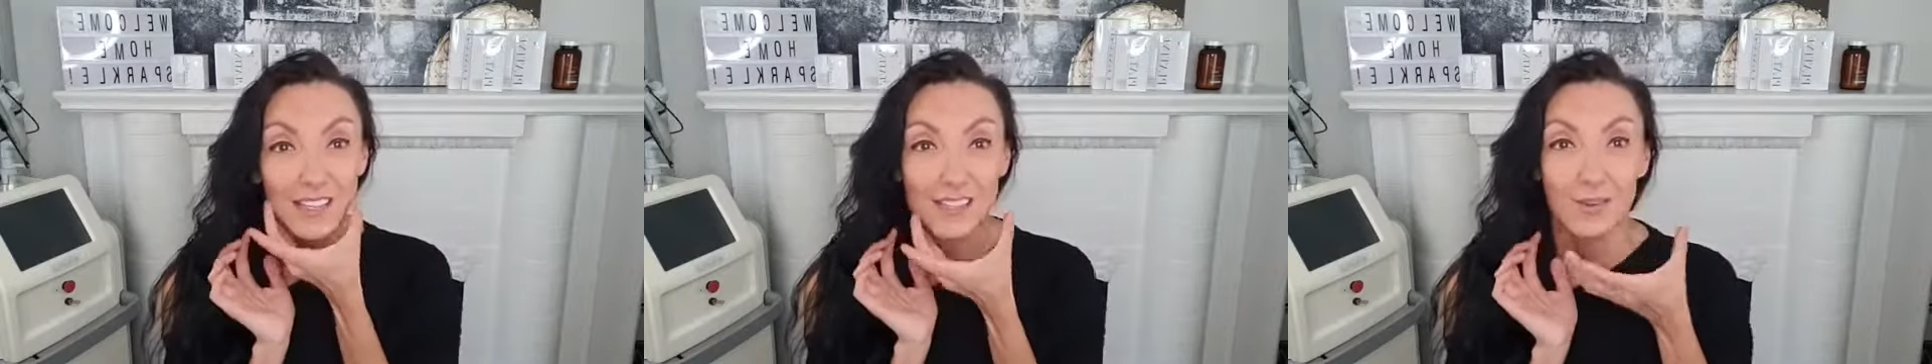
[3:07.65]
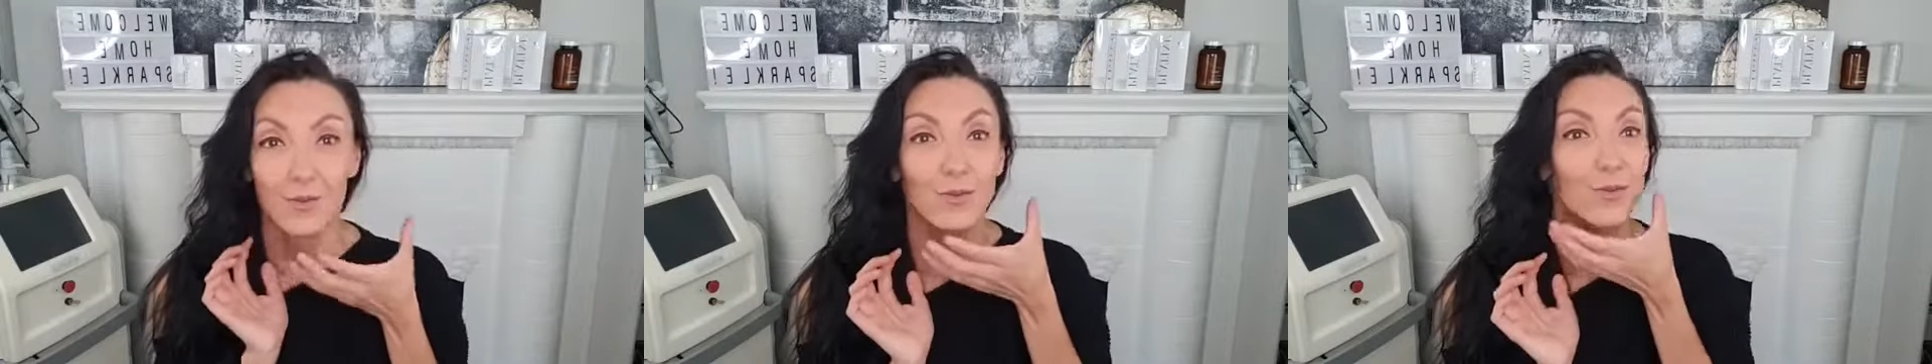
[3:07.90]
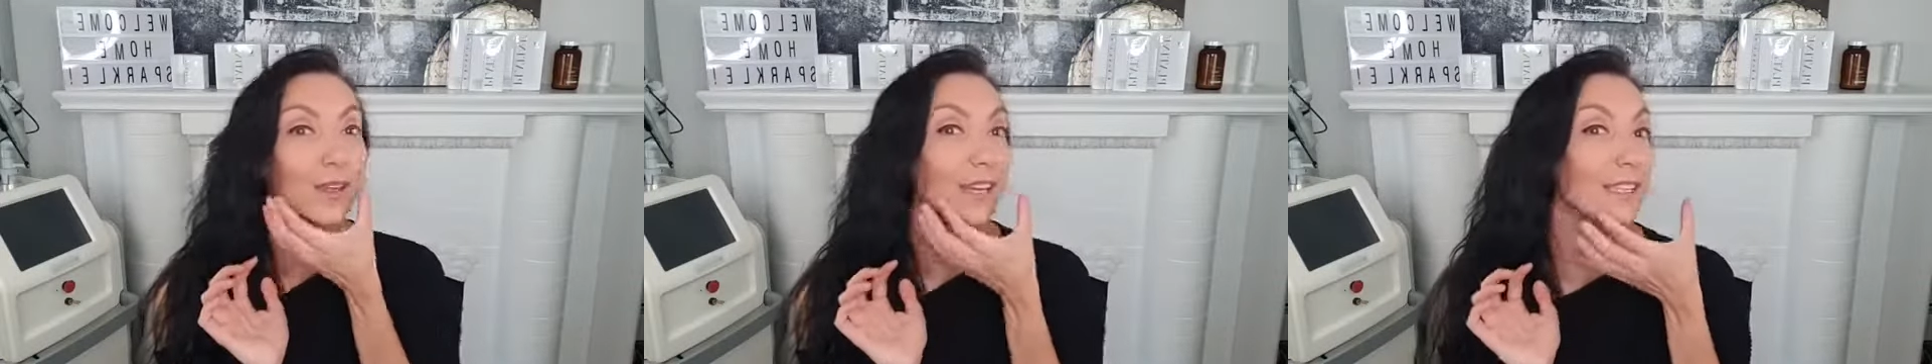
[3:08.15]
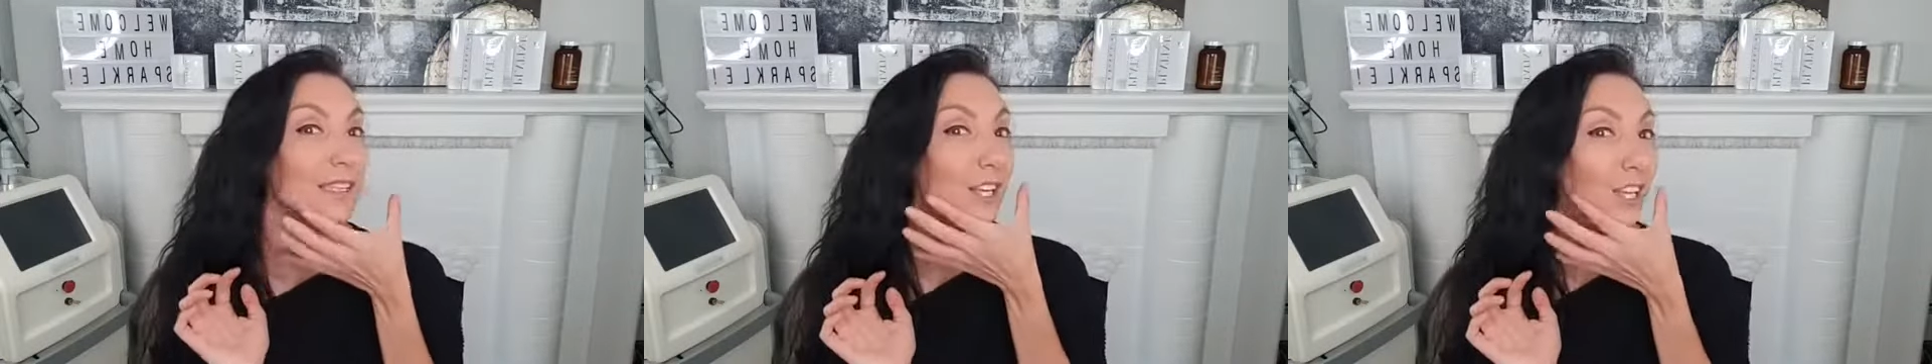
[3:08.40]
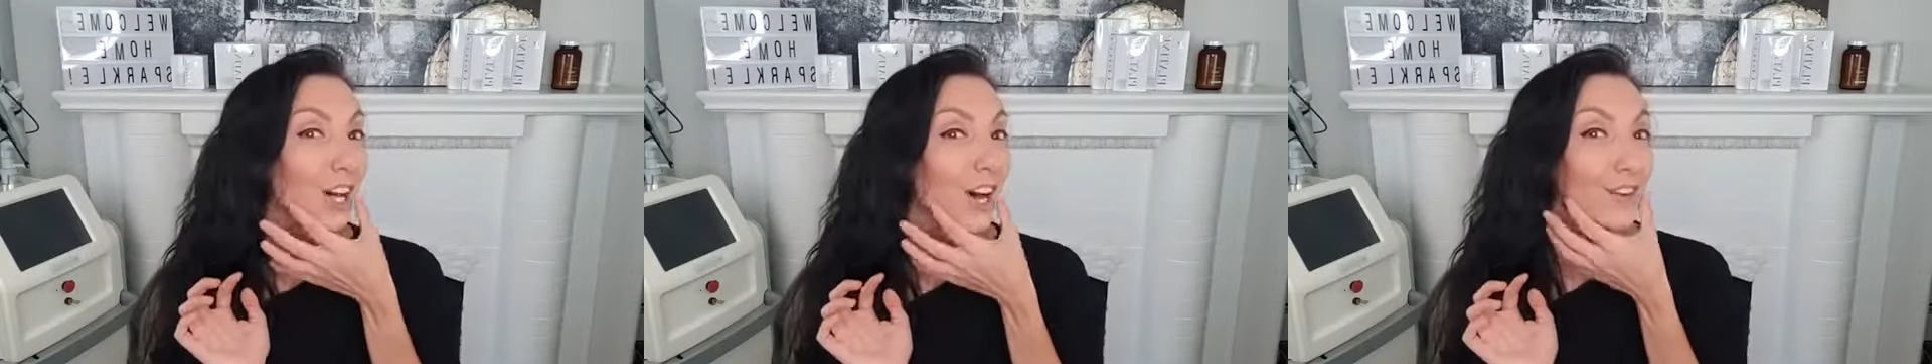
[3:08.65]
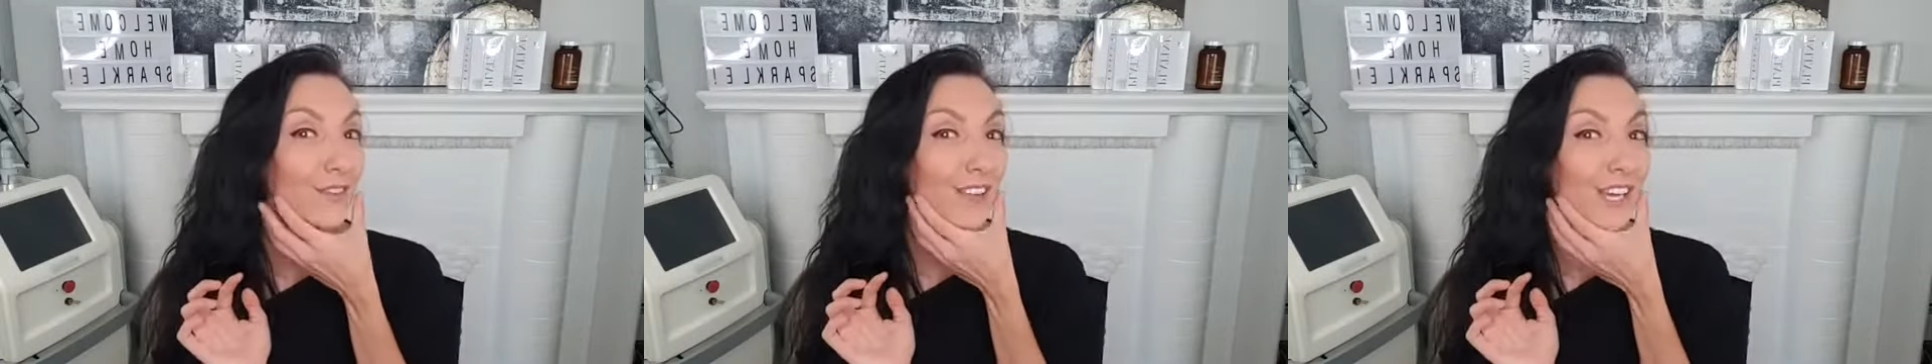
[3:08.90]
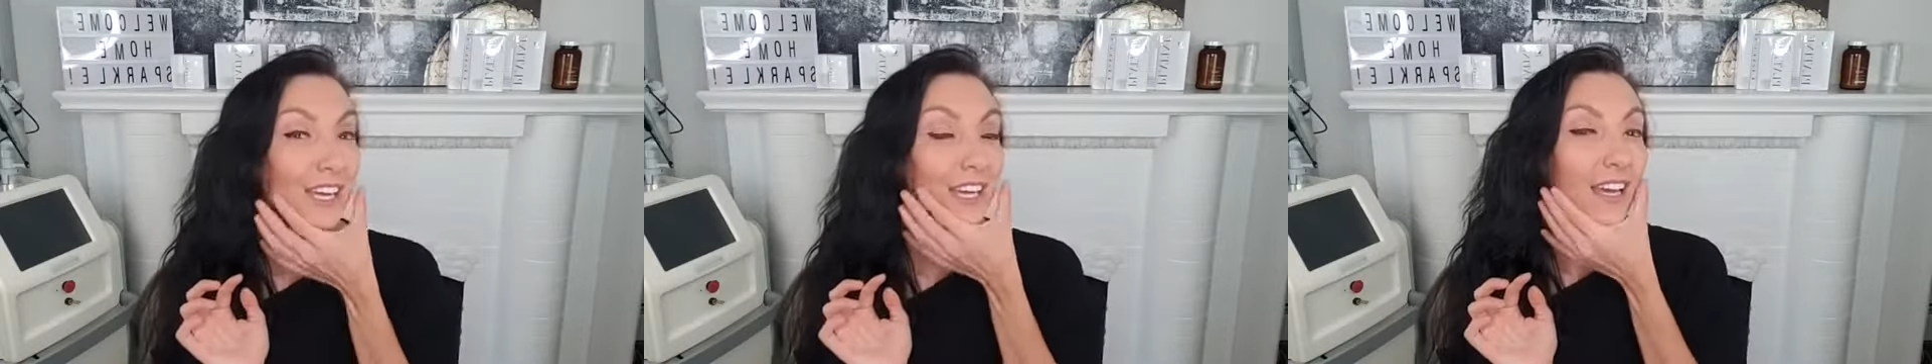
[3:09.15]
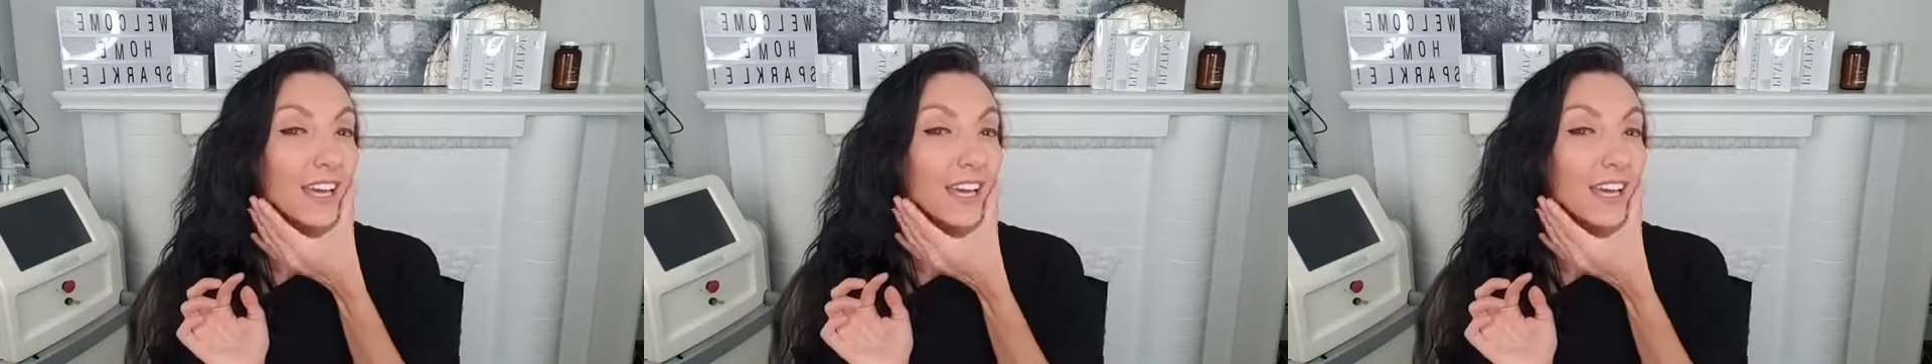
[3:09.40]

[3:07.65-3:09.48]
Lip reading: So when I see a lot of like